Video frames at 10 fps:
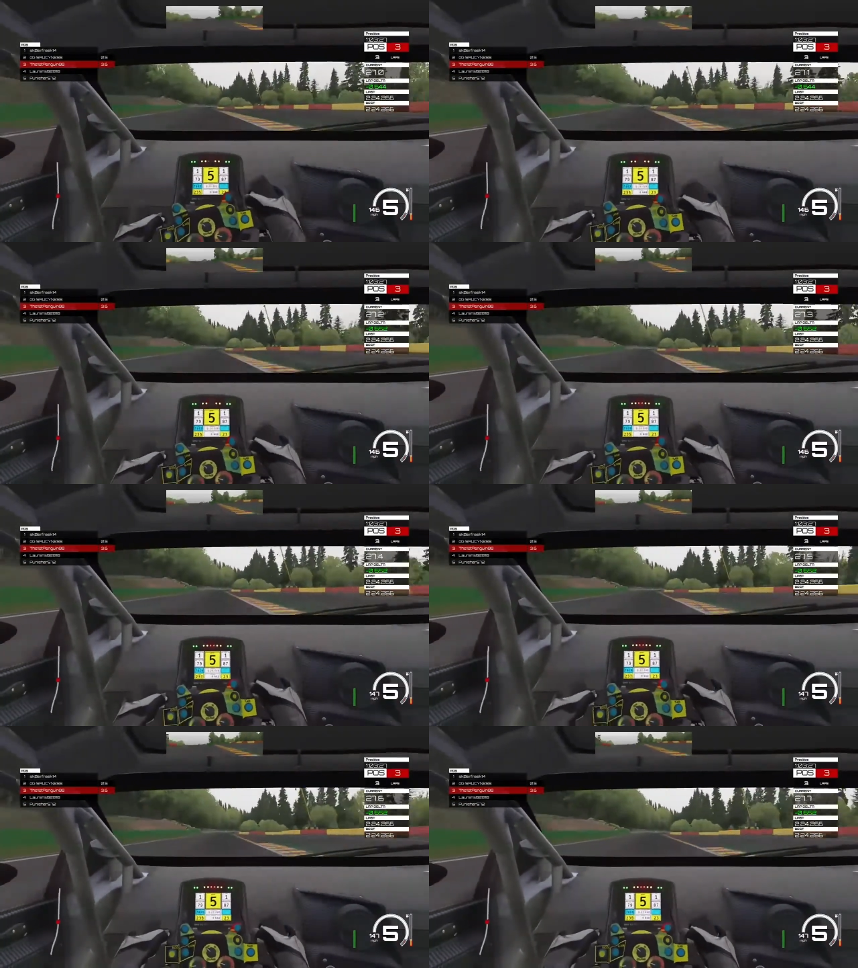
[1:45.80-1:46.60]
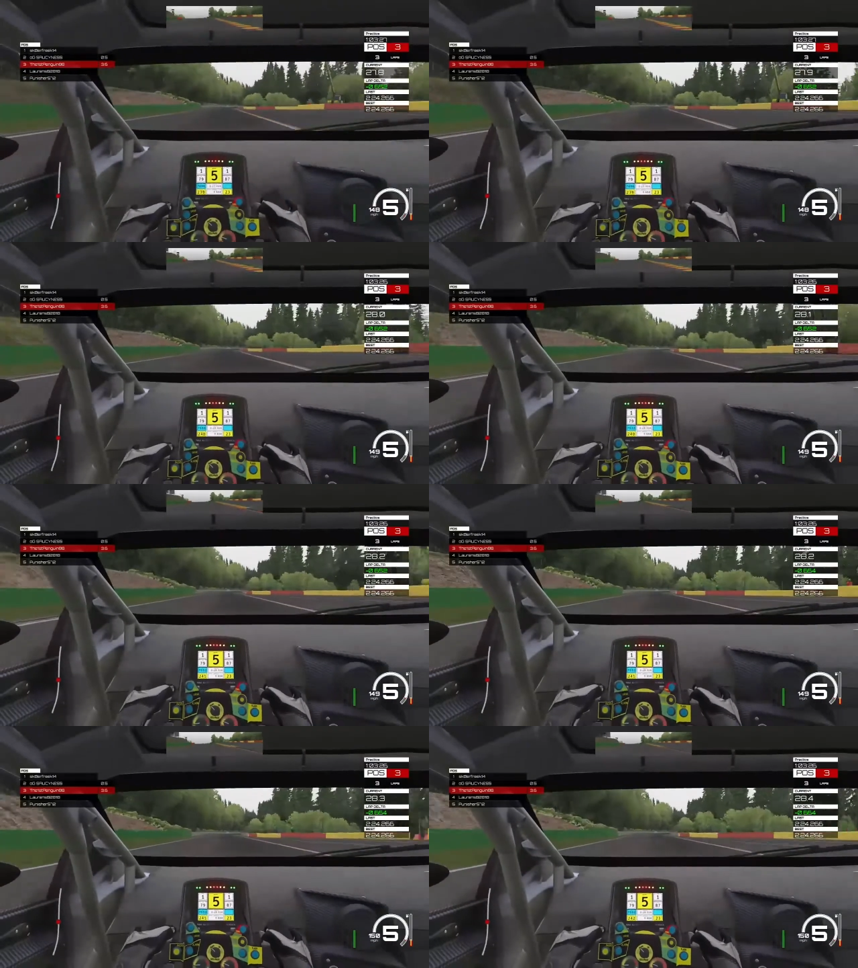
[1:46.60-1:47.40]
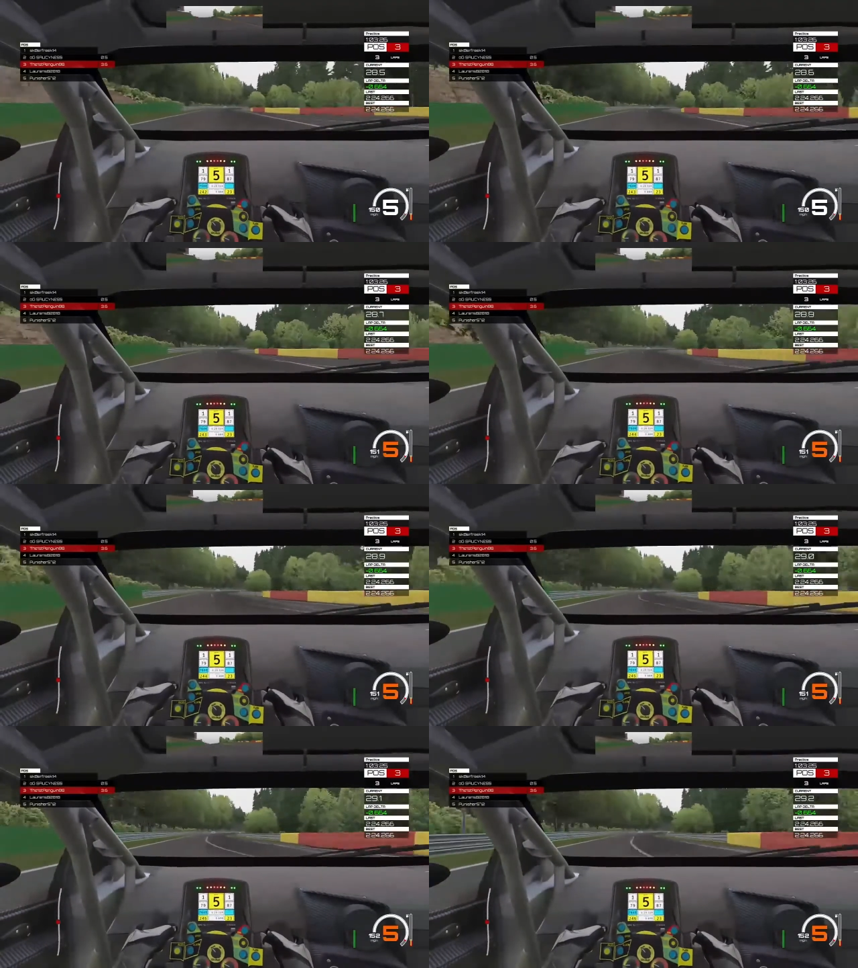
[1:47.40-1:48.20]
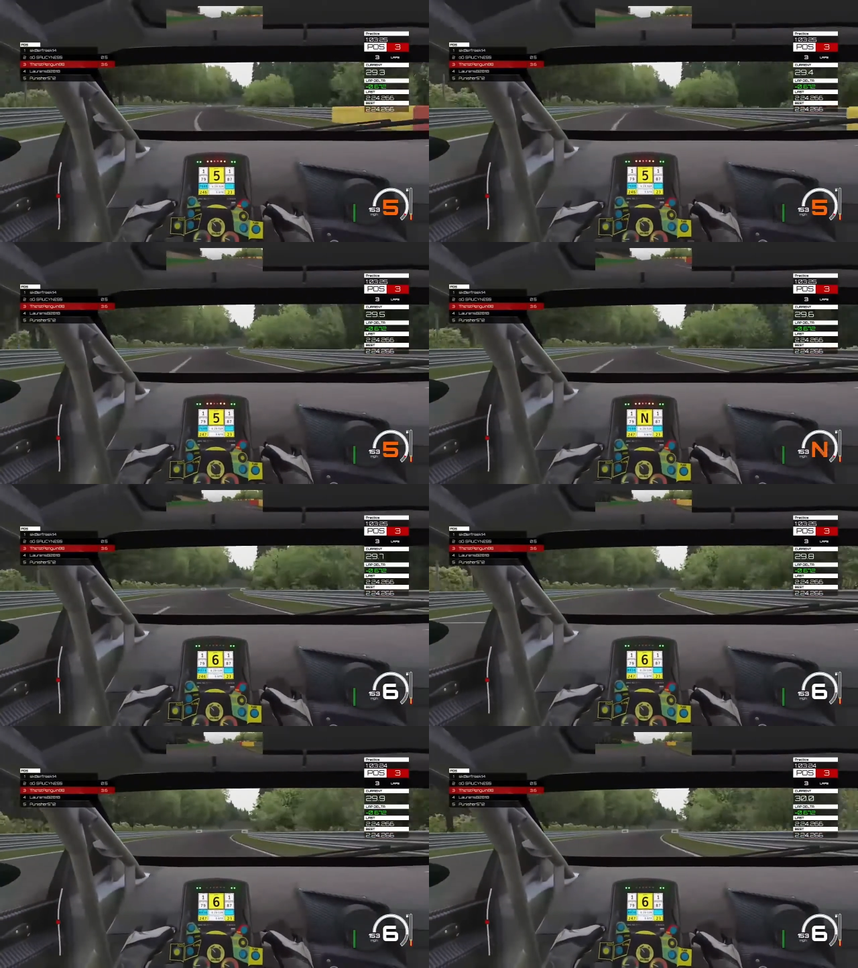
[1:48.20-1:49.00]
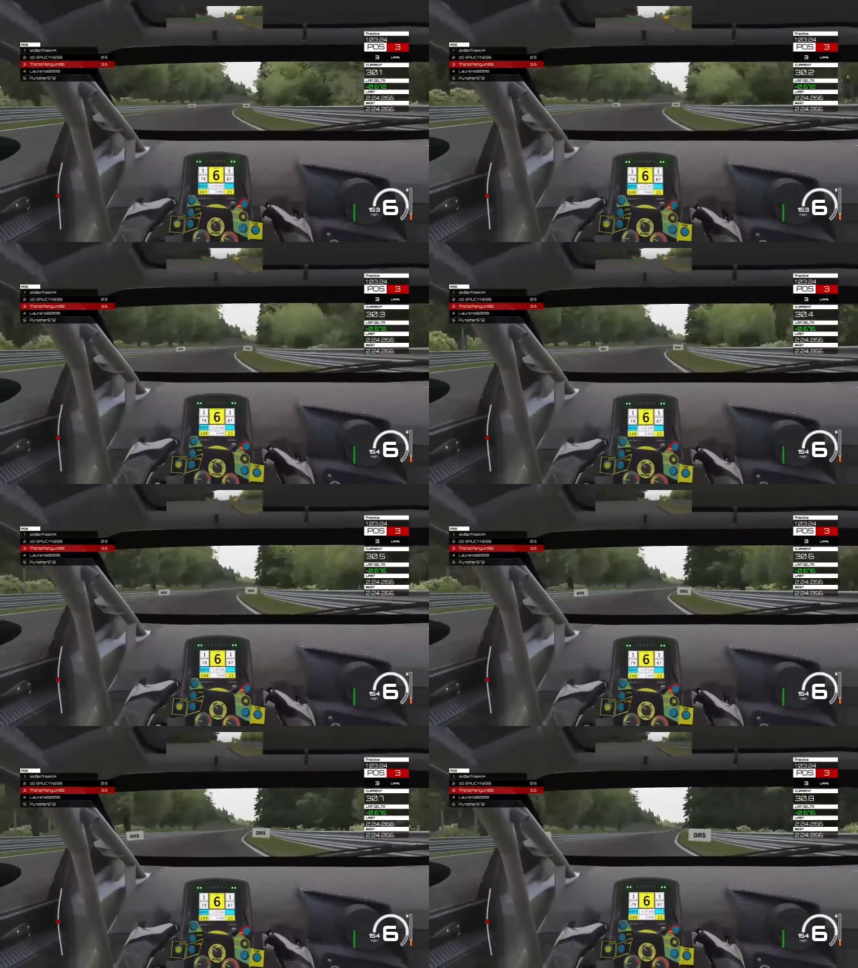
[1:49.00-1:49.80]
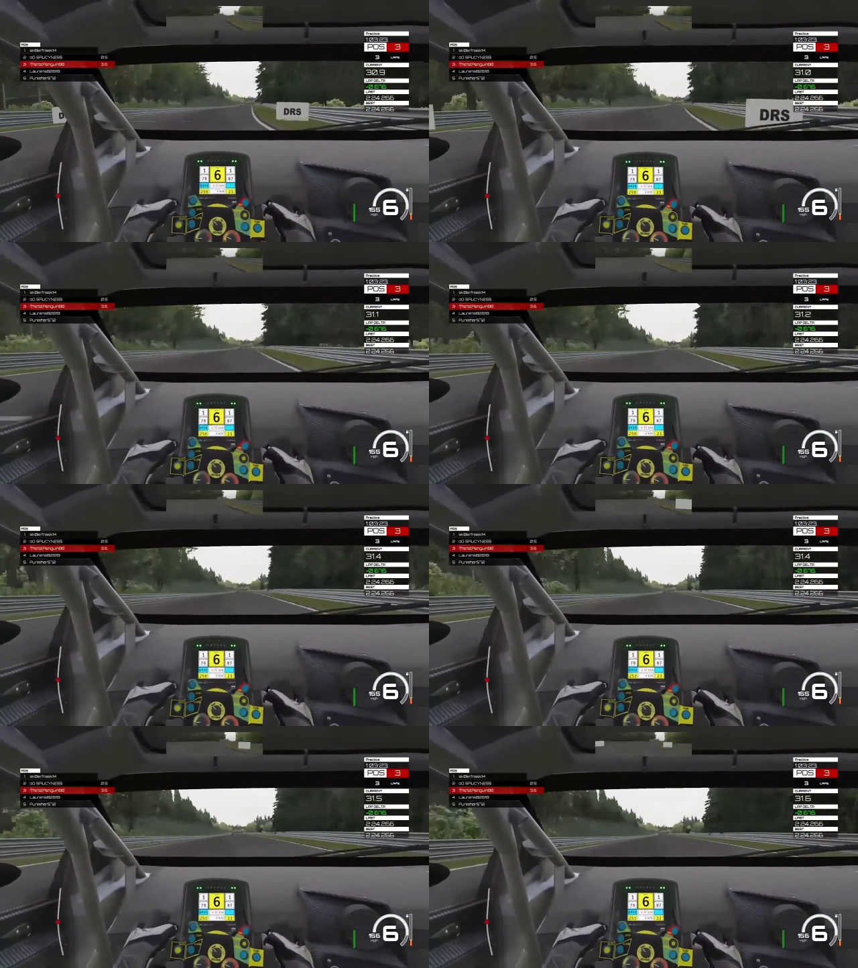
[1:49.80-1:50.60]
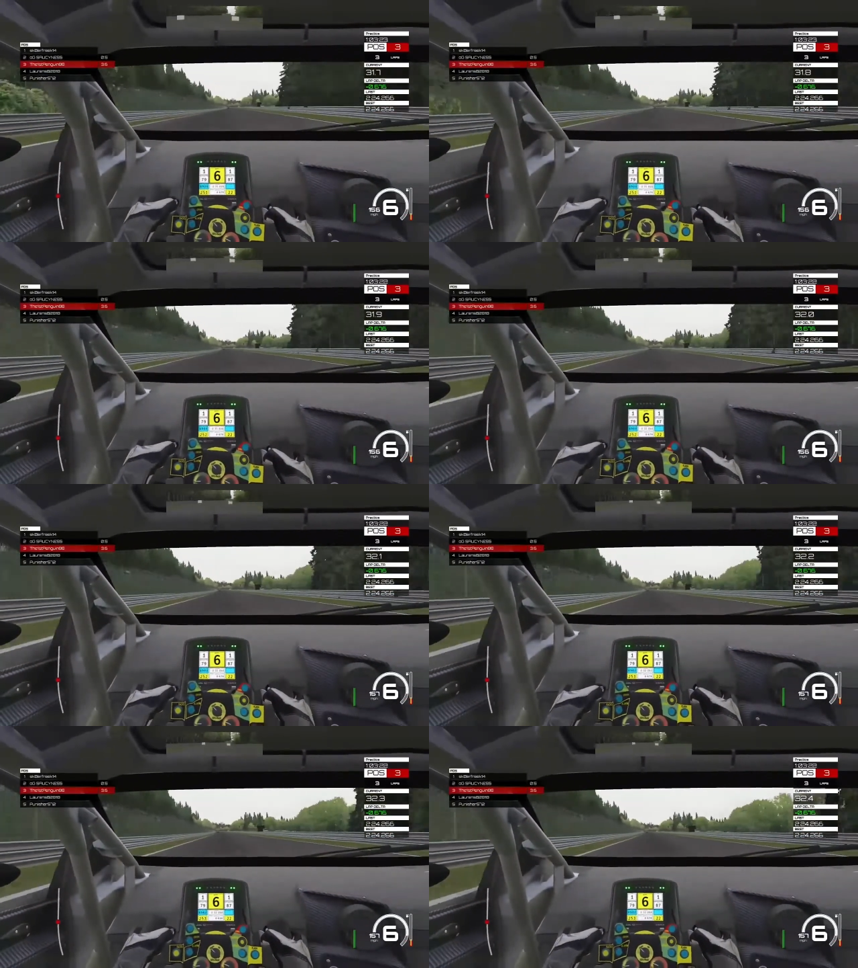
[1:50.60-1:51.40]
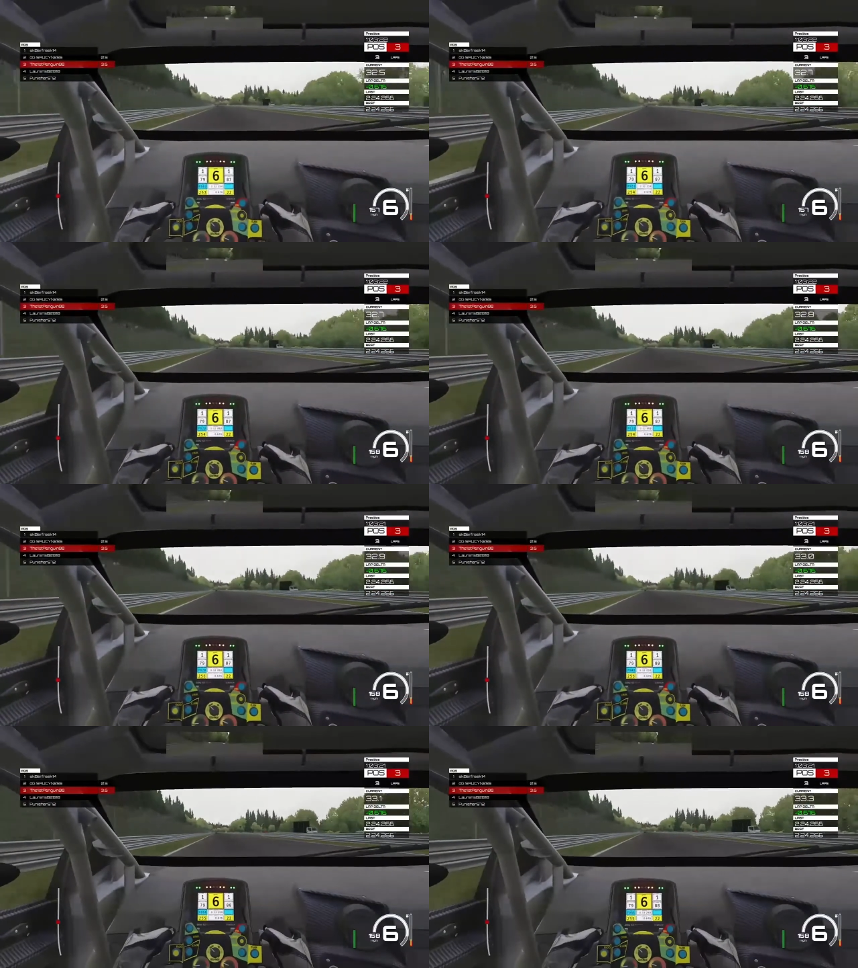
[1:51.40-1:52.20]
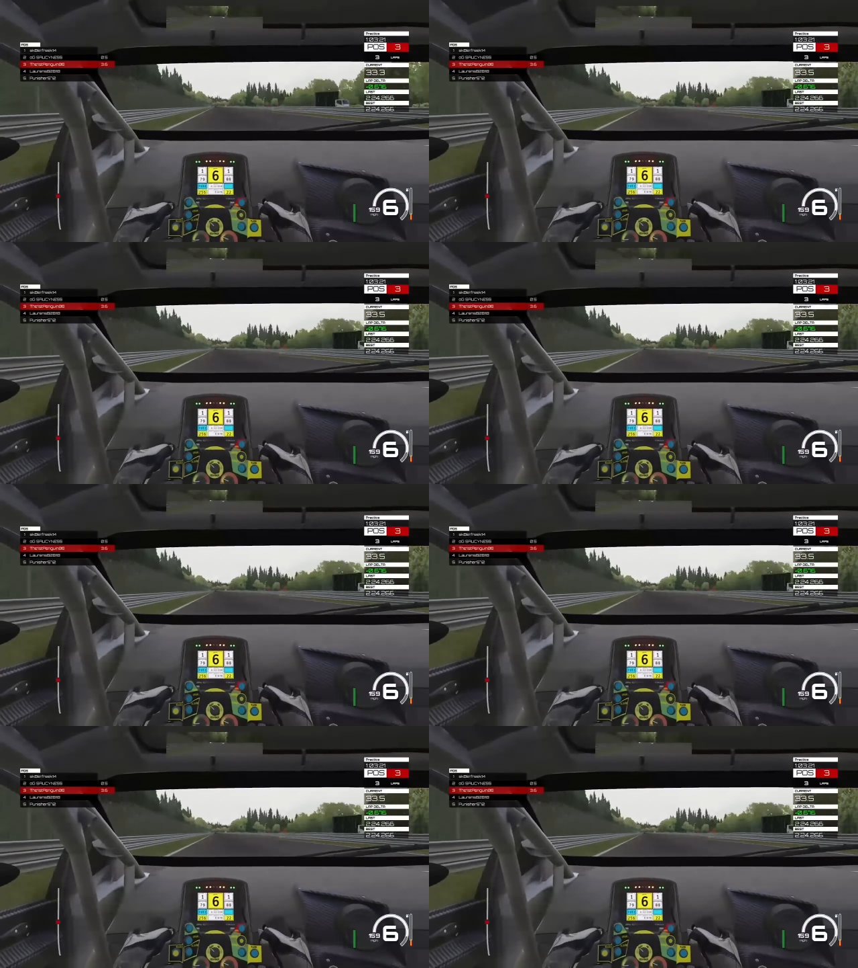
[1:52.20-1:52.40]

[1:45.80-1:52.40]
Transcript: No face is visible, so there are no lips to read.